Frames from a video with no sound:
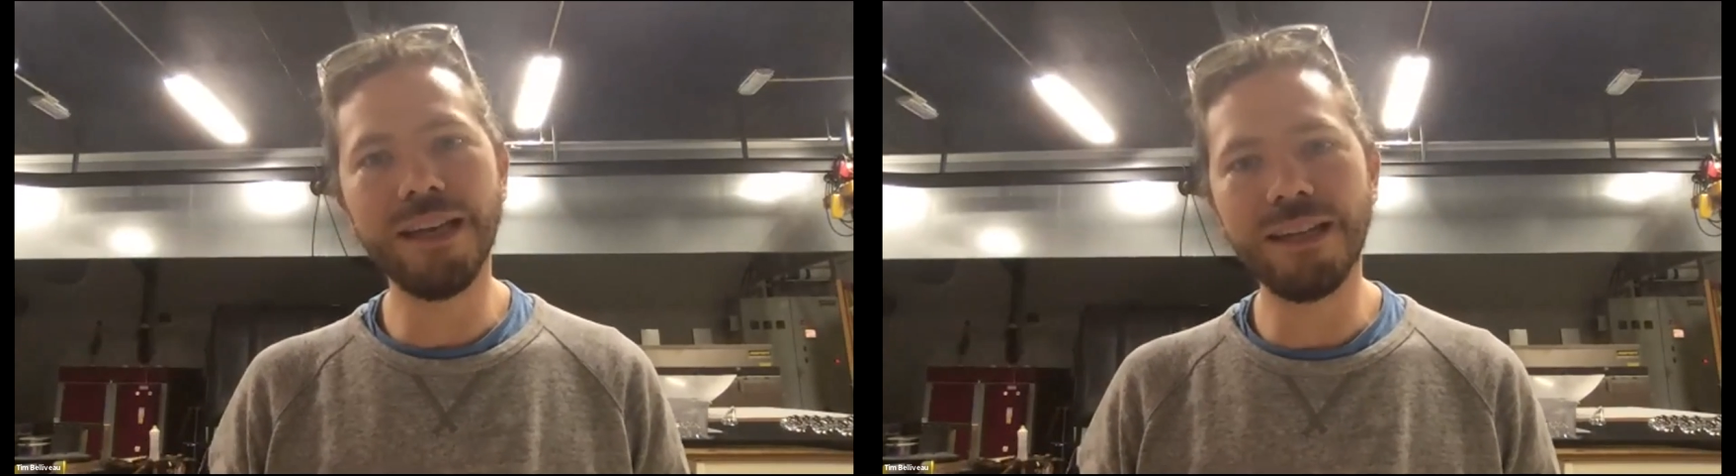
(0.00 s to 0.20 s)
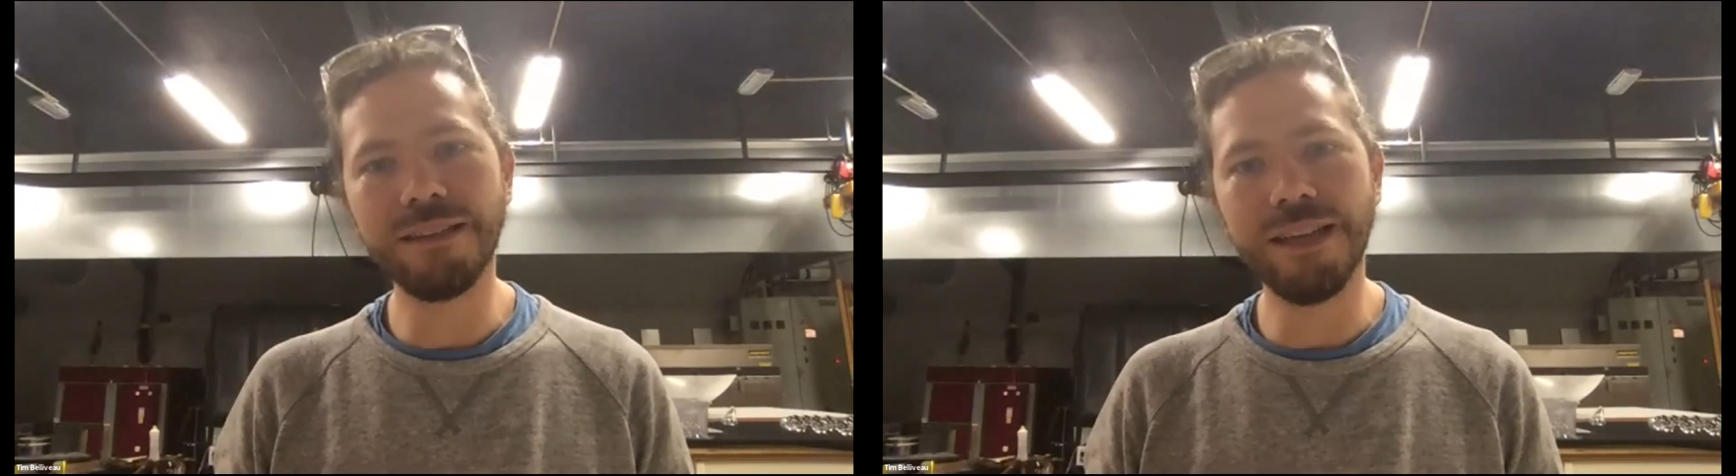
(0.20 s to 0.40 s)

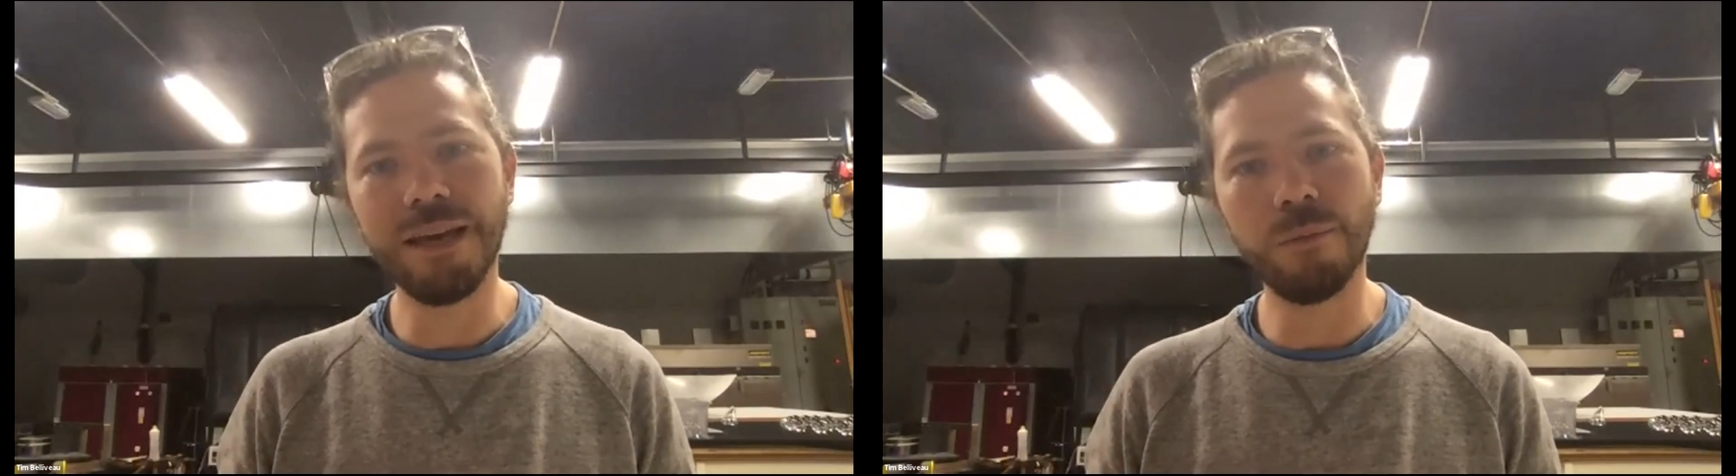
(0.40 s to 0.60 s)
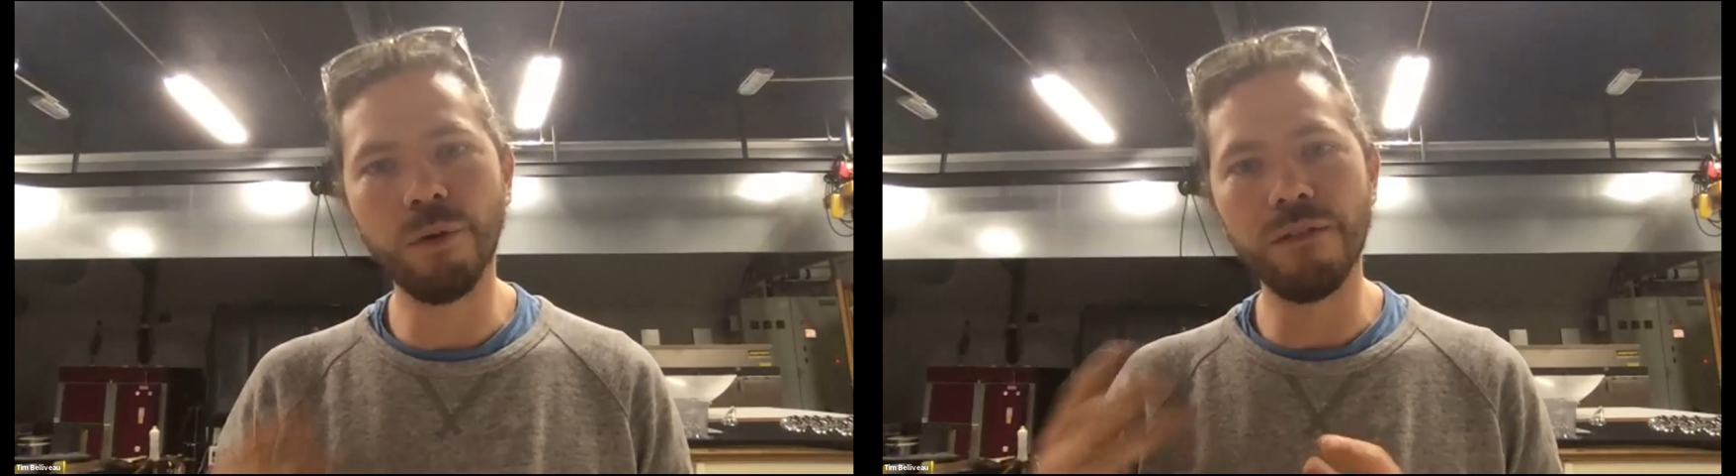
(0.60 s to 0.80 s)
and
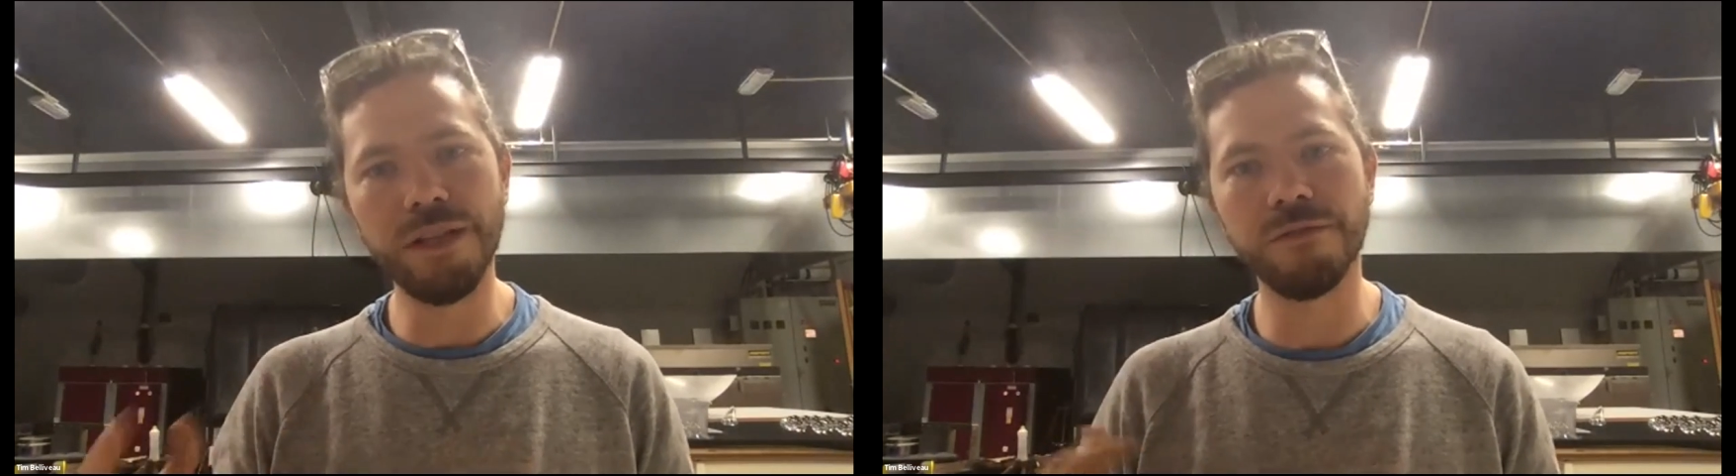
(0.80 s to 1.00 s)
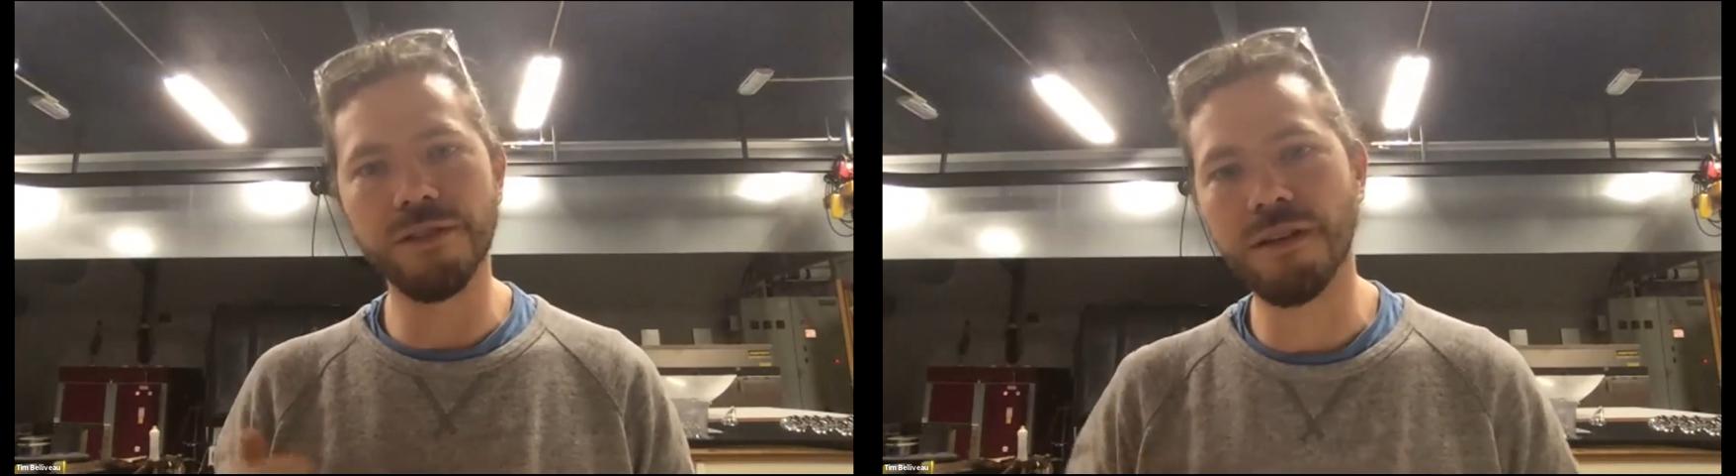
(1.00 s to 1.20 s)
get more of
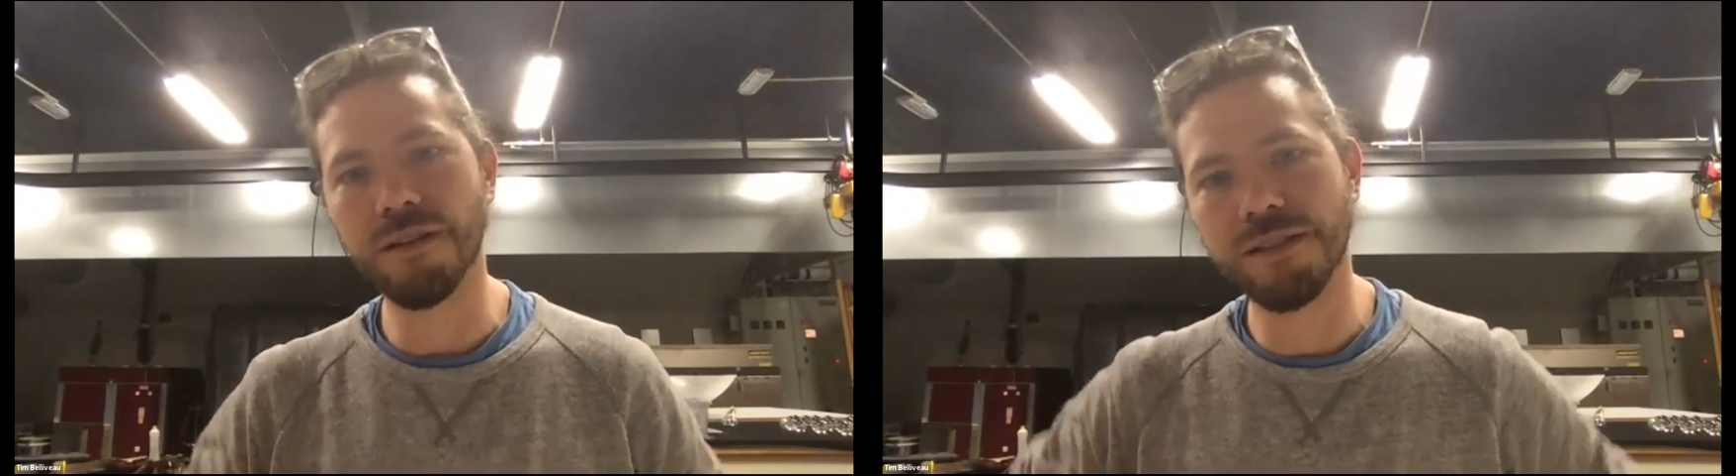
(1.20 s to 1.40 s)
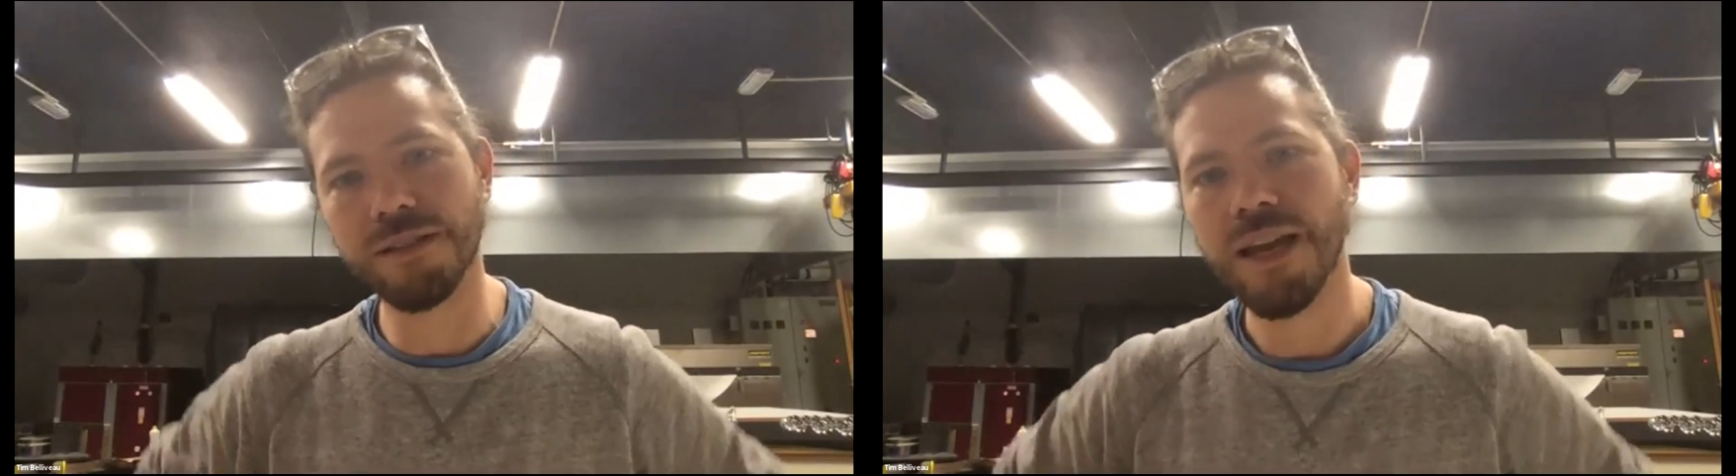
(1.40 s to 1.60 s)
these
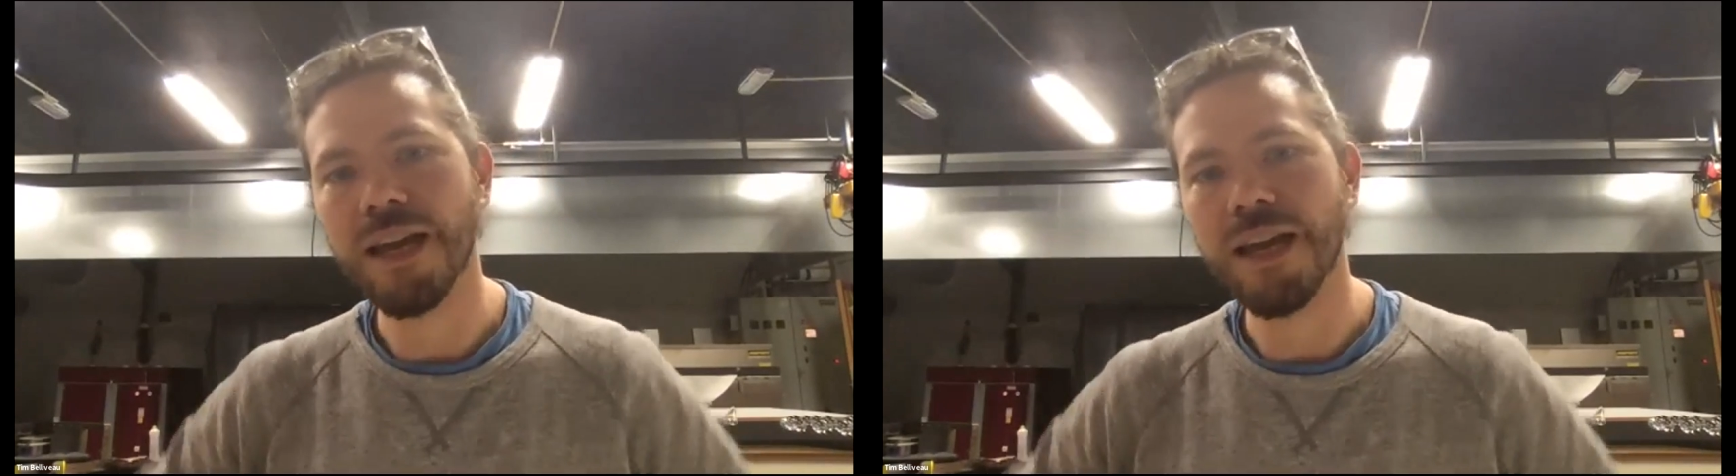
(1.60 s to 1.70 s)
results.